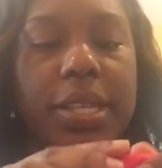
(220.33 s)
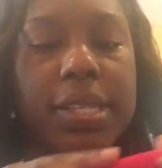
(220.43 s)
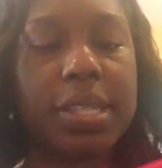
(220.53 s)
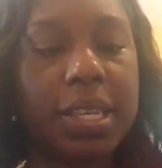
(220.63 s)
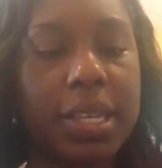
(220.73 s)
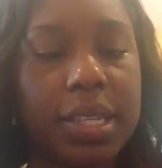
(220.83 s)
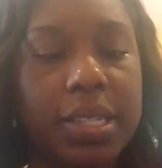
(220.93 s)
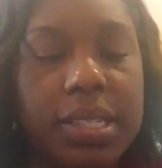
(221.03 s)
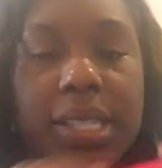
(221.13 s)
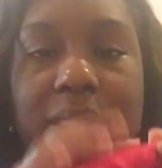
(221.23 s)
this
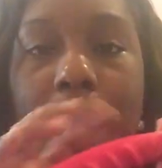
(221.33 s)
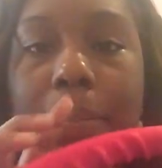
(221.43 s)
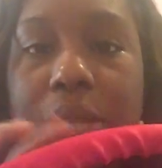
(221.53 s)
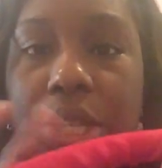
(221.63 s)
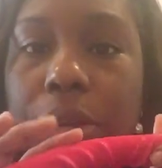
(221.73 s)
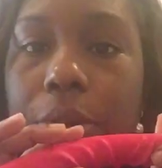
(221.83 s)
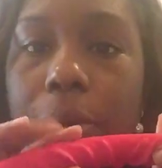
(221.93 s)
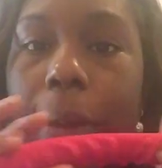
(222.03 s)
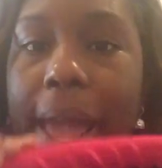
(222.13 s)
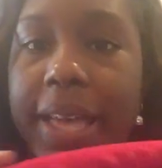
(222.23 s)
is the same
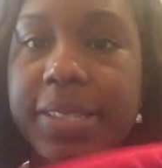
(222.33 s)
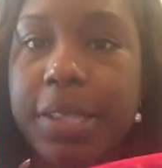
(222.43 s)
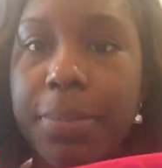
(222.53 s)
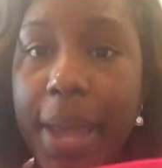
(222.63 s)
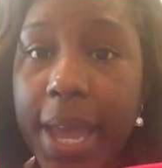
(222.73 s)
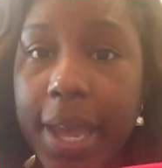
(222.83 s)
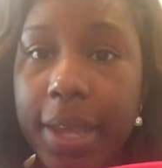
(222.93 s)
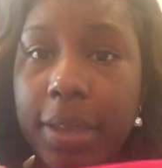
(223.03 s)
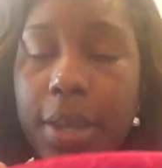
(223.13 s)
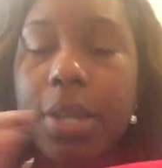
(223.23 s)
material as the
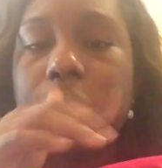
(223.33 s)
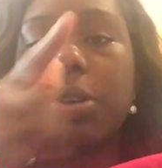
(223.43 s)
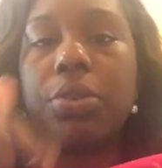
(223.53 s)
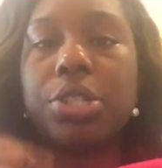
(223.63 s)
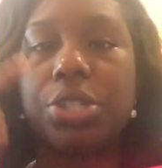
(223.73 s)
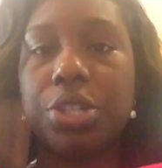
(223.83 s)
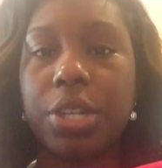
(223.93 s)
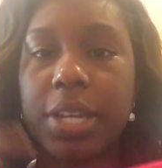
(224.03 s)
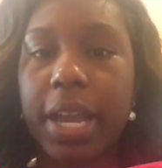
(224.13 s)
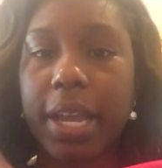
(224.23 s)
bag, so it
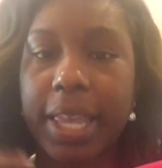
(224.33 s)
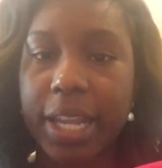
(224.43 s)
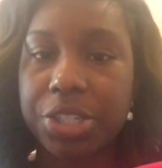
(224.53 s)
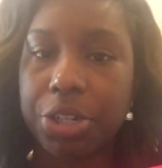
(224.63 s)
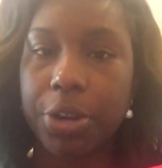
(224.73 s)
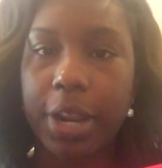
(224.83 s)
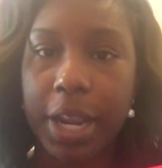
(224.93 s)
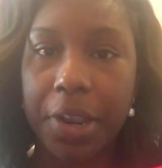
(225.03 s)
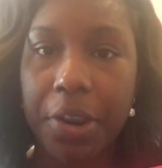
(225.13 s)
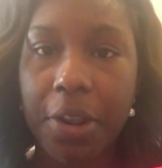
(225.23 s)
should not catch your
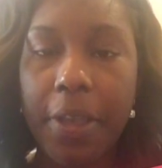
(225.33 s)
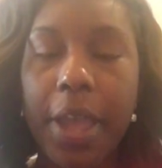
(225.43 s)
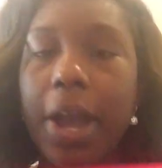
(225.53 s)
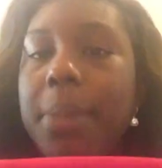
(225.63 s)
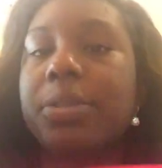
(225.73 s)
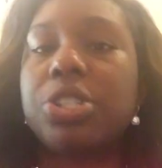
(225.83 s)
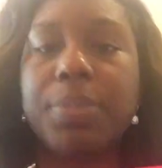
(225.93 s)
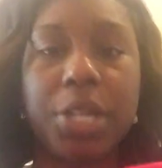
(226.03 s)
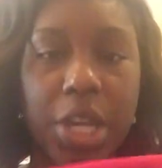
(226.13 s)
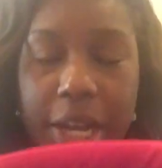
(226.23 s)
hair. It
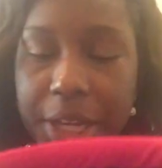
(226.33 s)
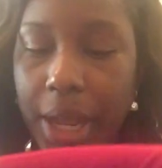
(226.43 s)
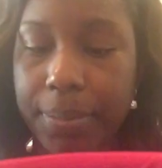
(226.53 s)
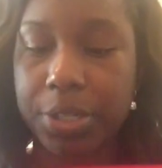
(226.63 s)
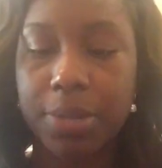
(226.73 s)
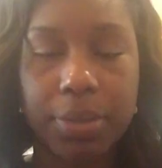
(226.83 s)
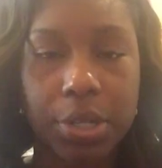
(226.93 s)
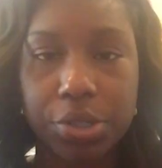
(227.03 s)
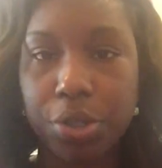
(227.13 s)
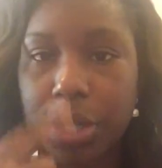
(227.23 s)
should be non-damaging
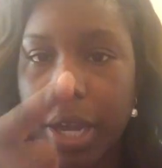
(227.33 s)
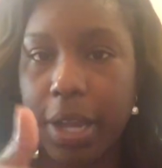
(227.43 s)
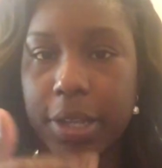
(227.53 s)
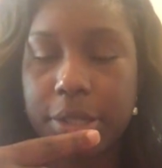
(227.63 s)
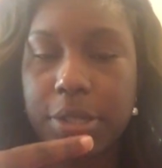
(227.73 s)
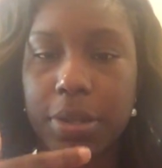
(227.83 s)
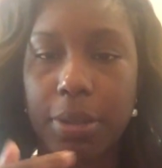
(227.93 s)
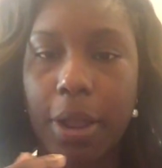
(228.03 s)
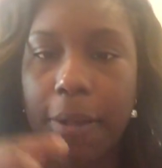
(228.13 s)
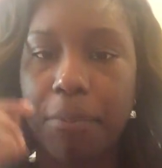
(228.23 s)
because you're not
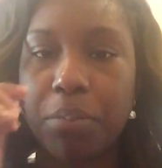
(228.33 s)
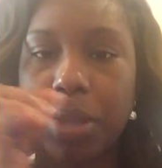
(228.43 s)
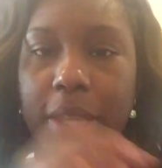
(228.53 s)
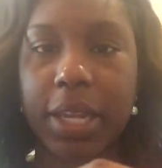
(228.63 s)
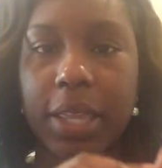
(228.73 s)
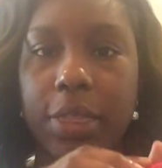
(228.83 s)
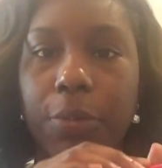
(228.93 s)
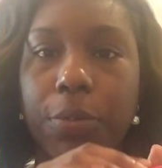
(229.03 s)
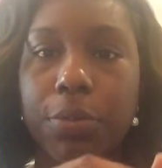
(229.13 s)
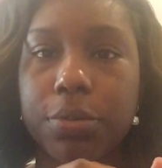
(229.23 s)
getting
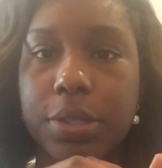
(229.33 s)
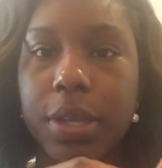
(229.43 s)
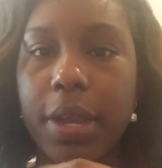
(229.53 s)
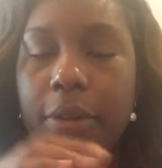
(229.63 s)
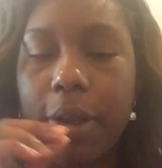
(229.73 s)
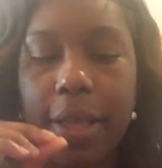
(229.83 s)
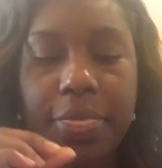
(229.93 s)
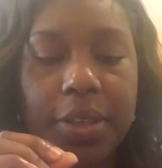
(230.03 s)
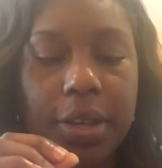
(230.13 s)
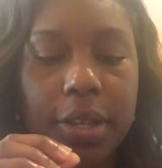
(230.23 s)
the roots
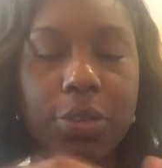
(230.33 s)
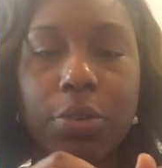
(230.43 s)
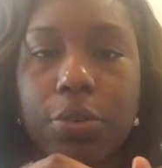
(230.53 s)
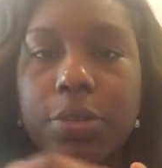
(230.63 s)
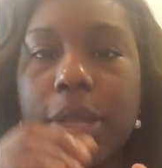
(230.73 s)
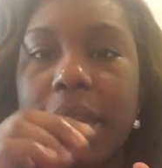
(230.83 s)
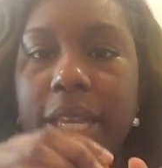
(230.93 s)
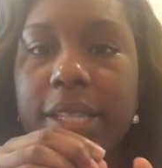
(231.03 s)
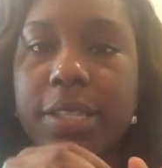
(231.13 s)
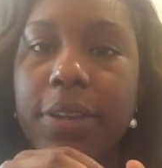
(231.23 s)
and the cuticles
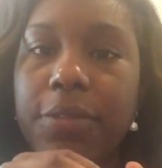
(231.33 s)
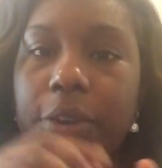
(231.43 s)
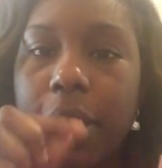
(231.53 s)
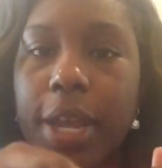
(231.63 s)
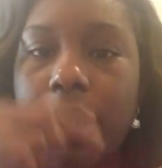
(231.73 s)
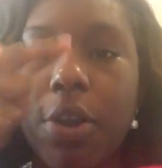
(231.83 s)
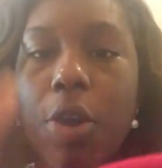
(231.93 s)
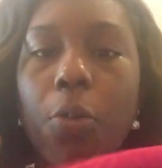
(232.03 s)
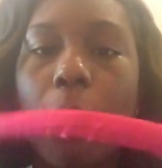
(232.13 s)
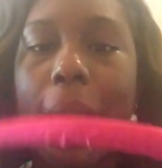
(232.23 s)
ends of your hair
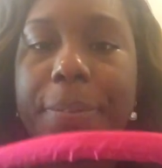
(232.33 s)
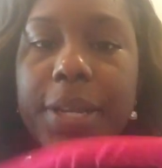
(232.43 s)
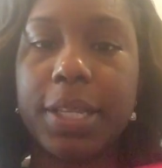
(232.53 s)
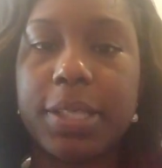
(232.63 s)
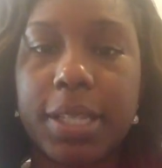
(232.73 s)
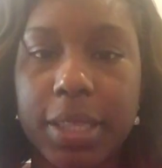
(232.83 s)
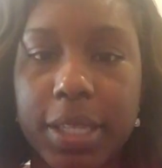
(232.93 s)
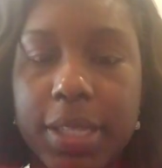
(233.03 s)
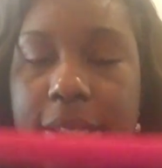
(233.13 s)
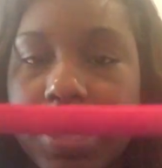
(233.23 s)
wrapped into
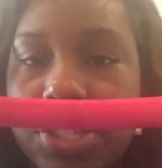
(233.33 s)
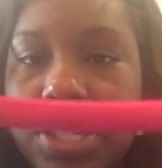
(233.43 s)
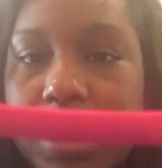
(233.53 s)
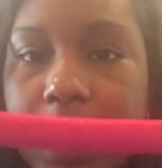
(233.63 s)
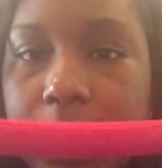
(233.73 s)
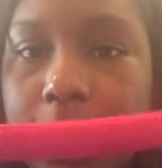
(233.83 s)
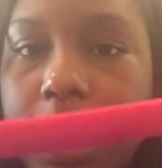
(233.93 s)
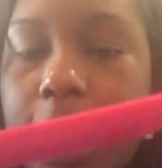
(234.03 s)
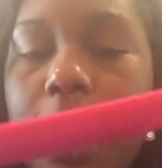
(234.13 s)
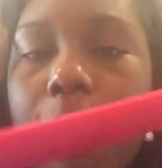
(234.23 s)
this. It's just
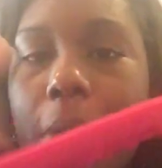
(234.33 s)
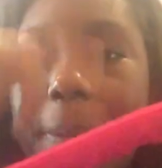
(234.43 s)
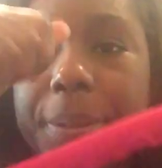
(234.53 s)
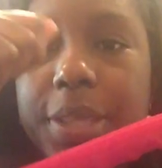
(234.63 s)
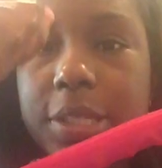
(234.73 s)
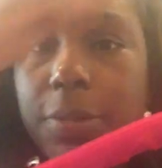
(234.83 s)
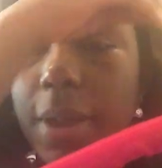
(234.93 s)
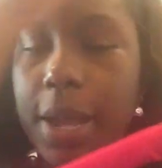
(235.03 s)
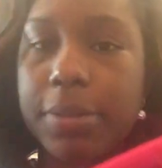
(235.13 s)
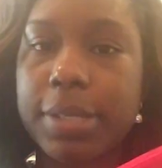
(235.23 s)
literally wrapping this
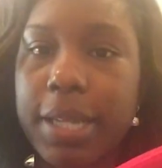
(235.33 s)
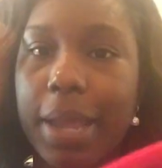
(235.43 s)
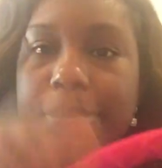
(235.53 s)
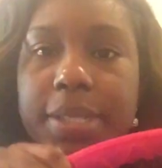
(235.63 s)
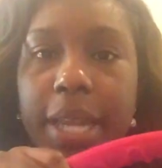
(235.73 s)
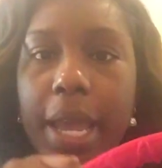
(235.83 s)
around, snap